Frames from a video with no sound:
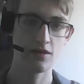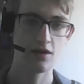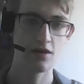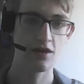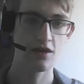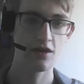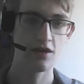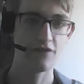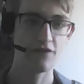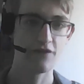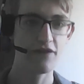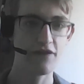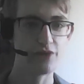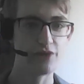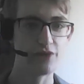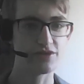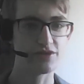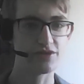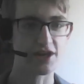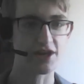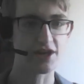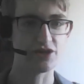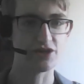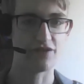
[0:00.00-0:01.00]
The final
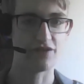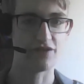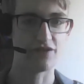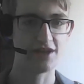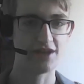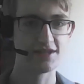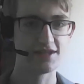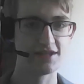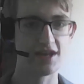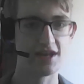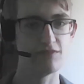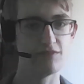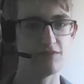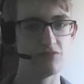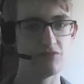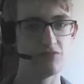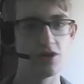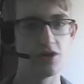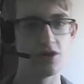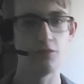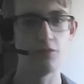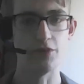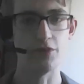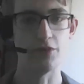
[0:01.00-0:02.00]
section of your essay
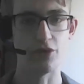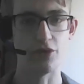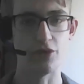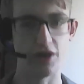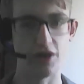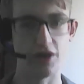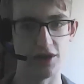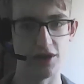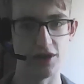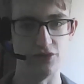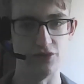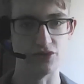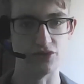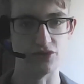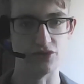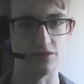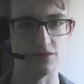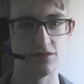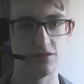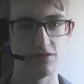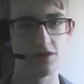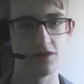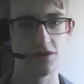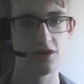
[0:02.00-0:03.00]
will be your conclusion.
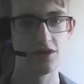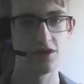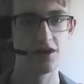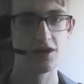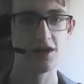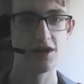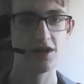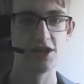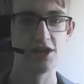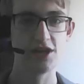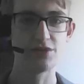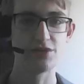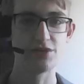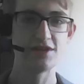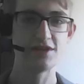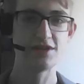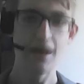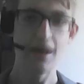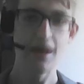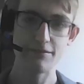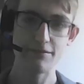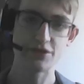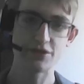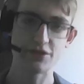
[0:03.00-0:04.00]
You need to
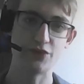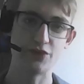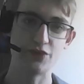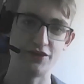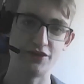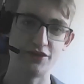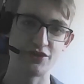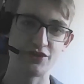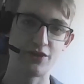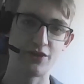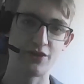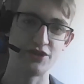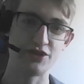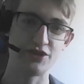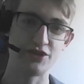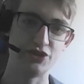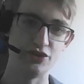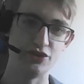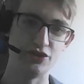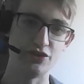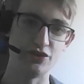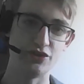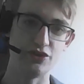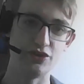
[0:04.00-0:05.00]
attempt to answer the
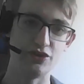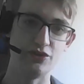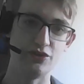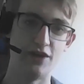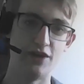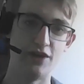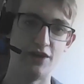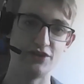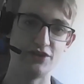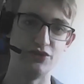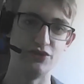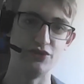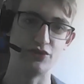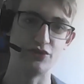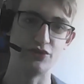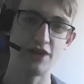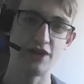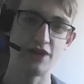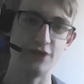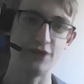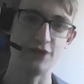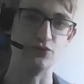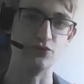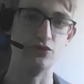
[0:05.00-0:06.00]
question you asked in your
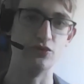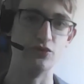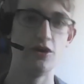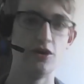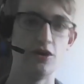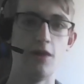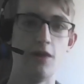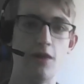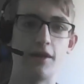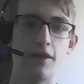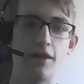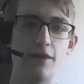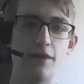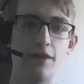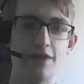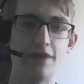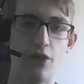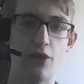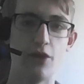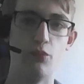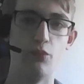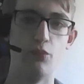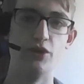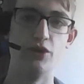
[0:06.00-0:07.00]
title by coming
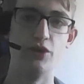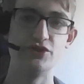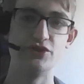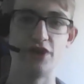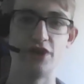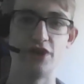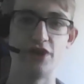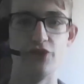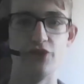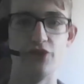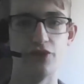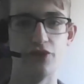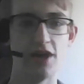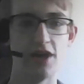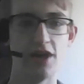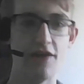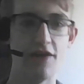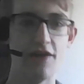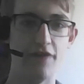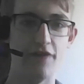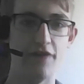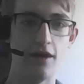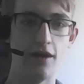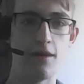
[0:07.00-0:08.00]
down on one side or the
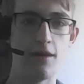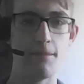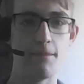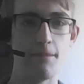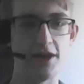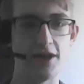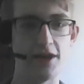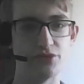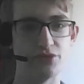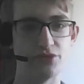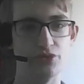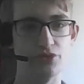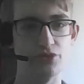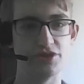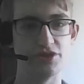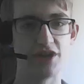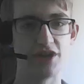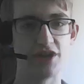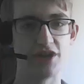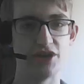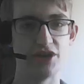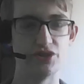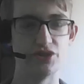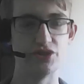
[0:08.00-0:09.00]
other based on your
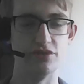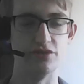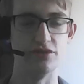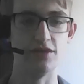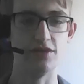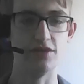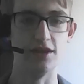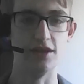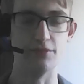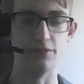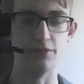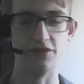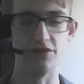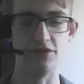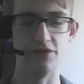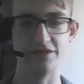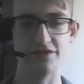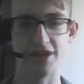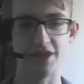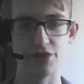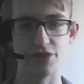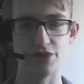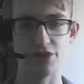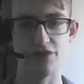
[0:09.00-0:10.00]
discussion in the
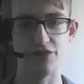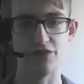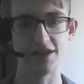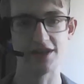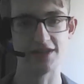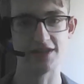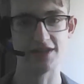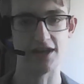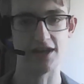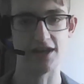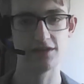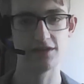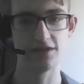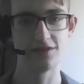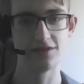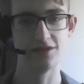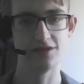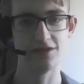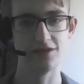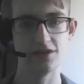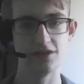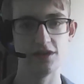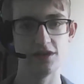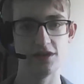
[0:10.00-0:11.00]
previous section of your essay.
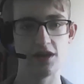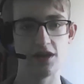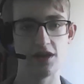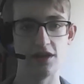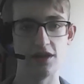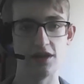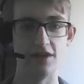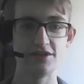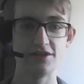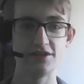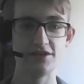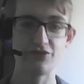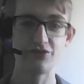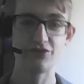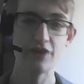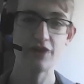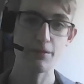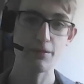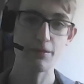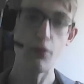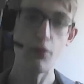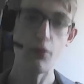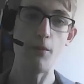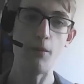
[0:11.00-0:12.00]
Now, this is a
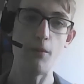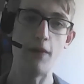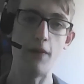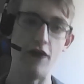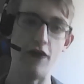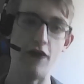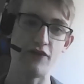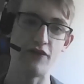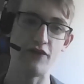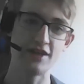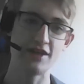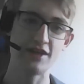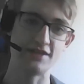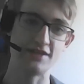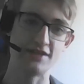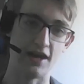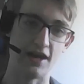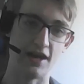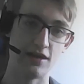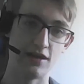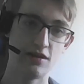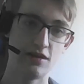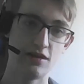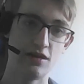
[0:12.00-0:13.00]
really important part of your
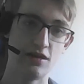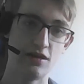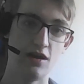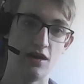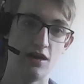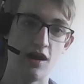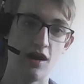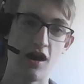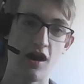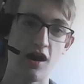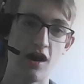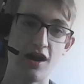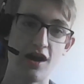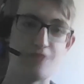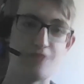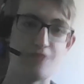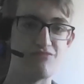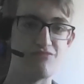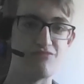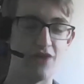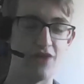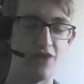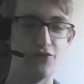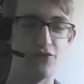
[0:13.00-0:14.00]
essay. I
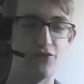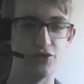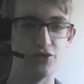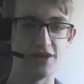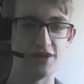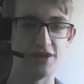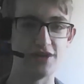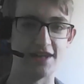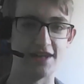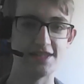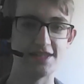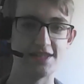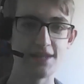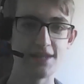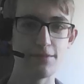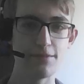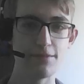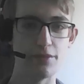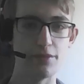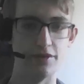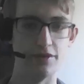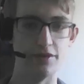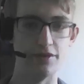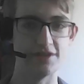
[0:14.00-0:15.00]
unfortunately had to
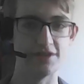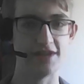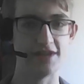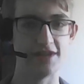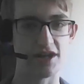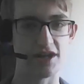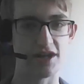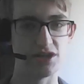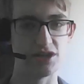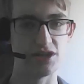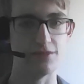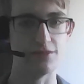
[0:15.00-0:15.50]
skimp a bit on this section to